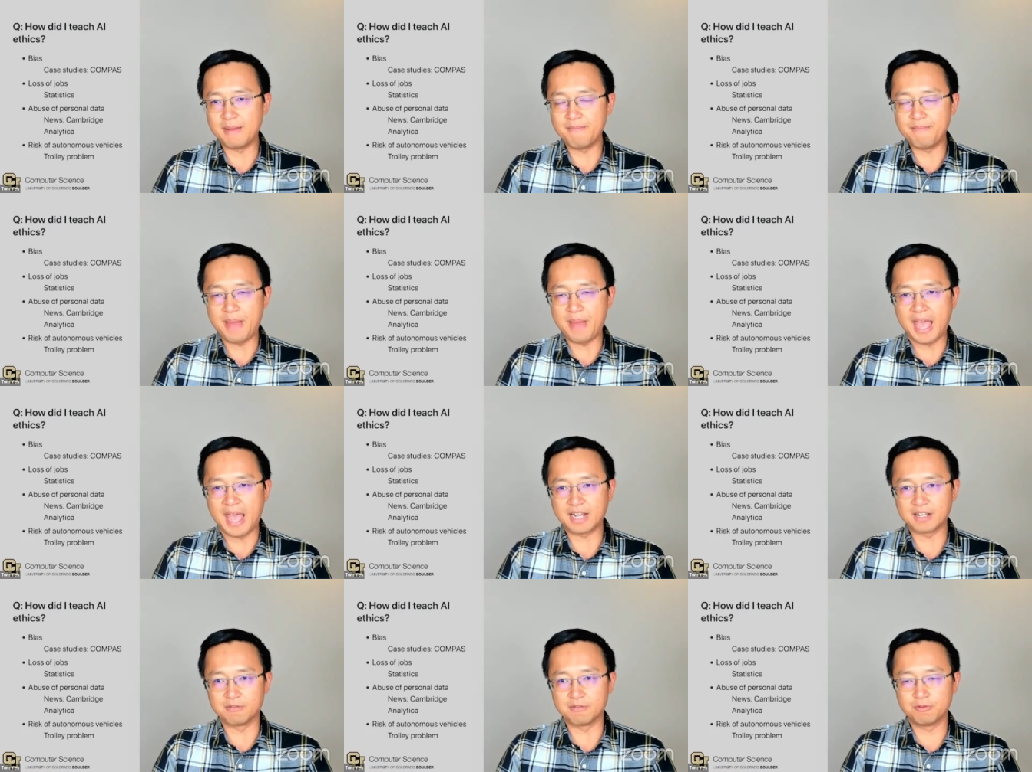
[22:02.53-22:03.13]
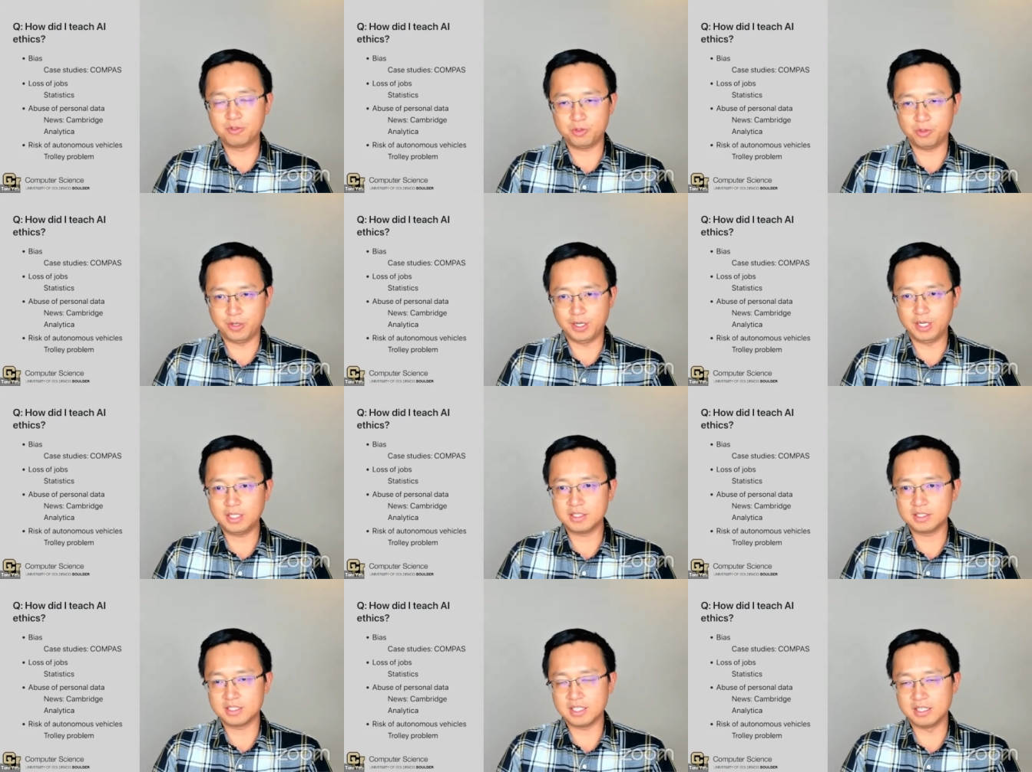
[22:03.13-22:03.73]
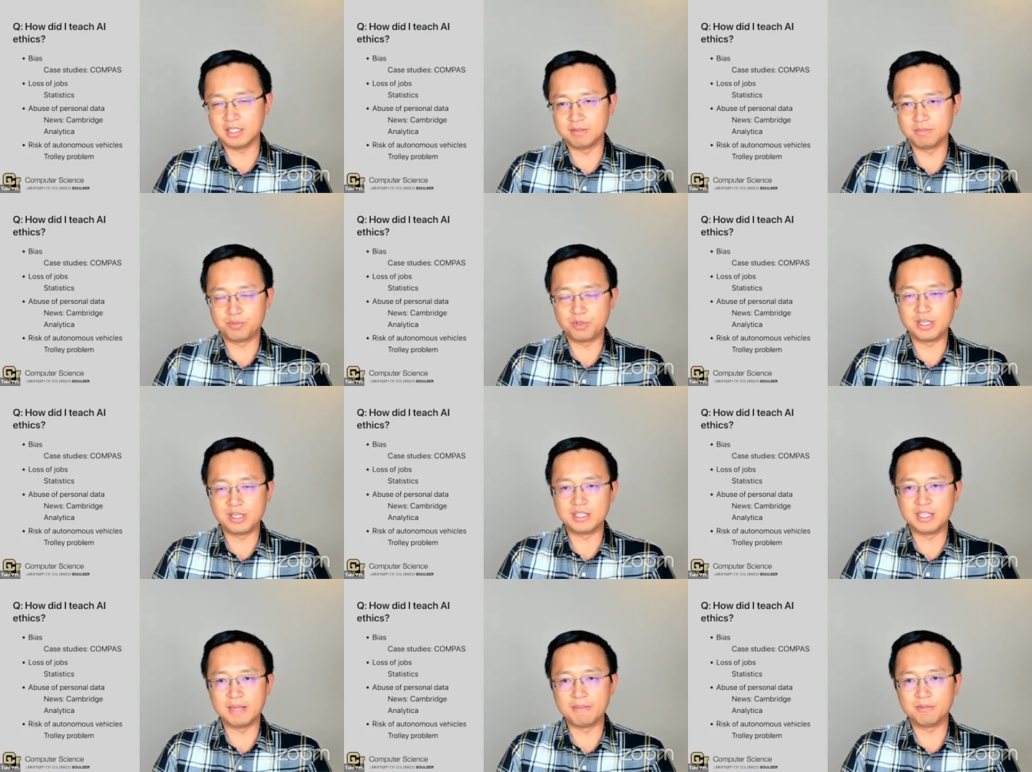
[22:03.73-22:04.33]
bag of tricks and
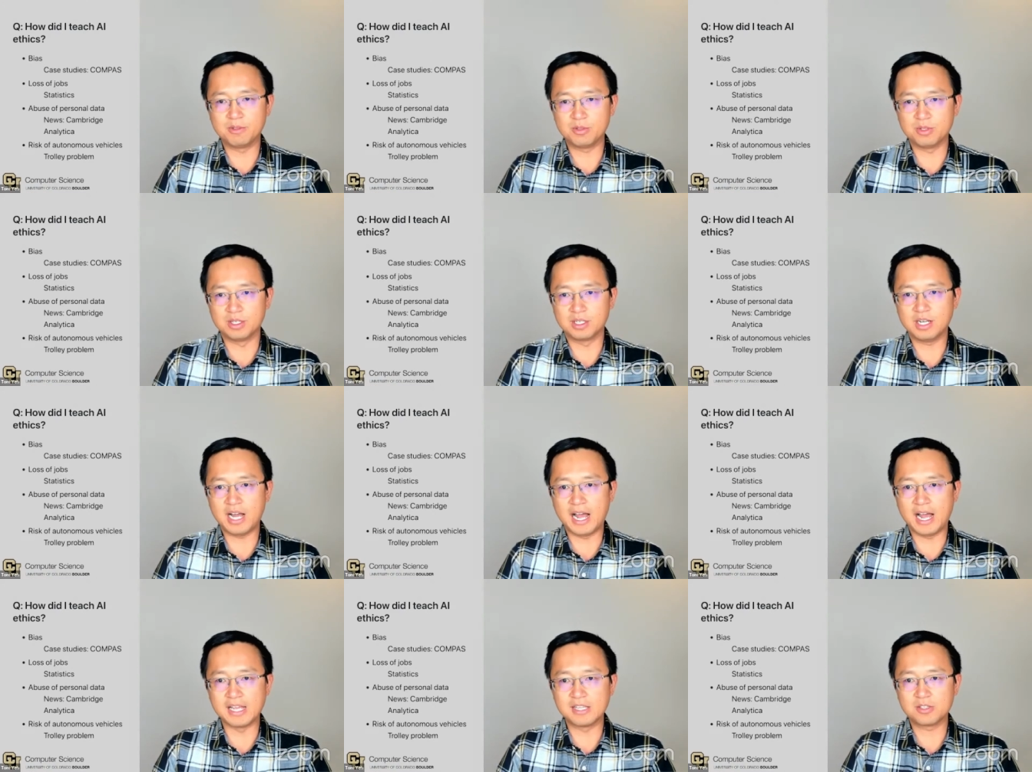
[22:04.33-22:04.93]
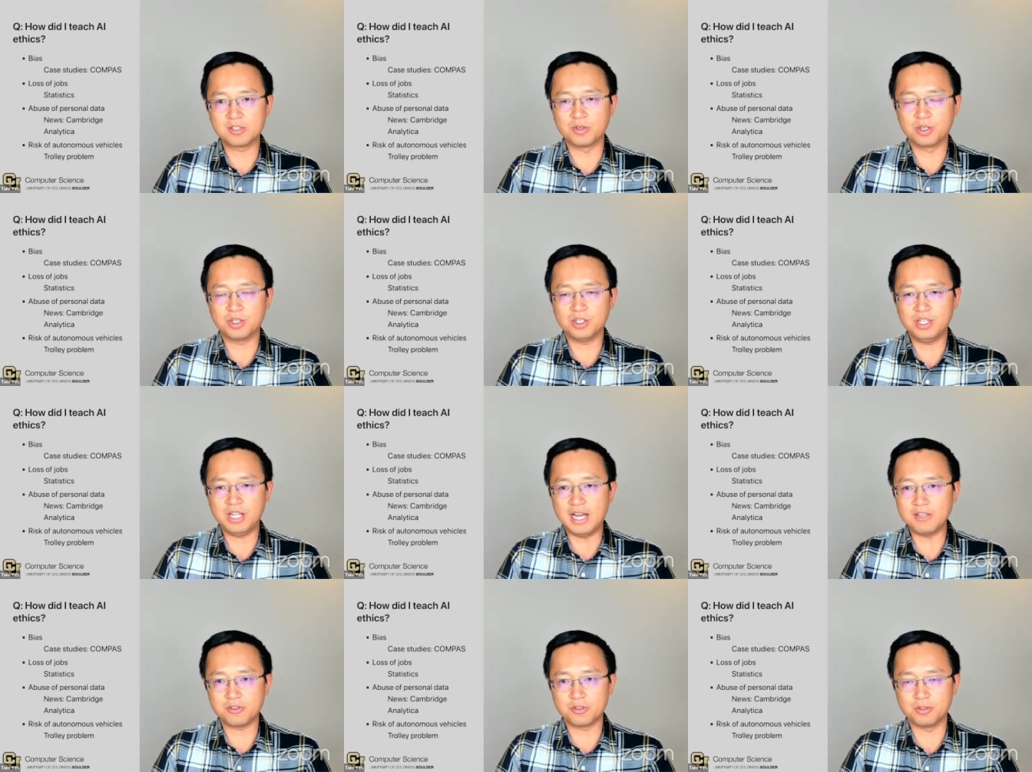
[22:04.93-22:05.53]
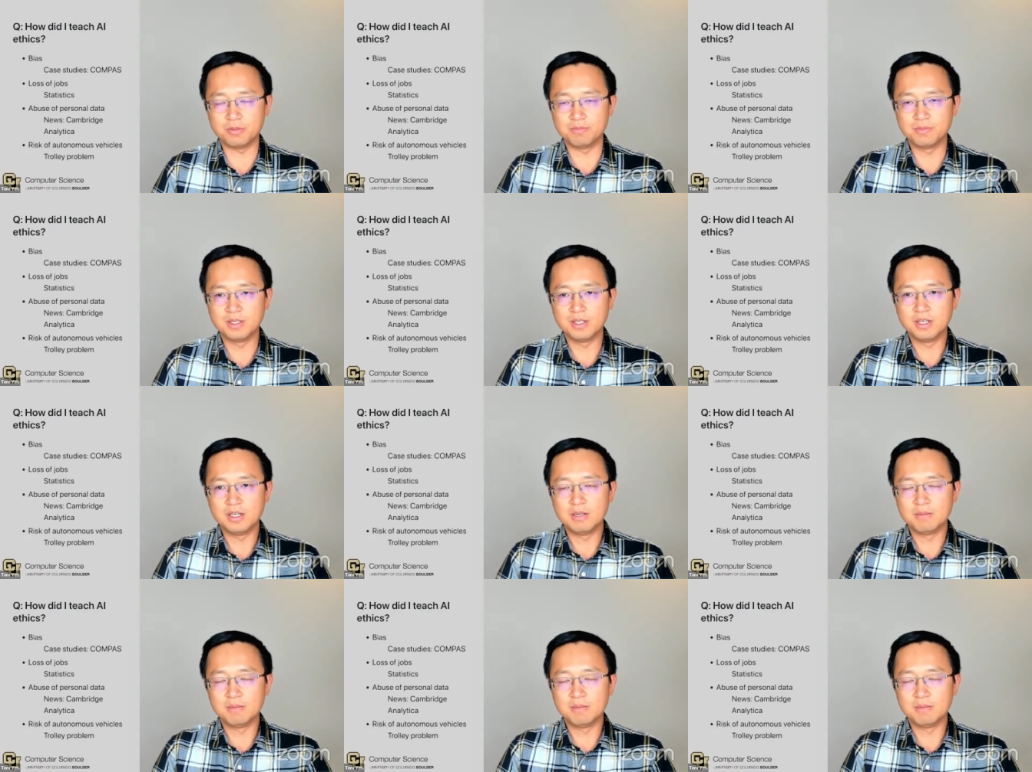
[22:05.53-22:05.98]
bring them to the high school classroom,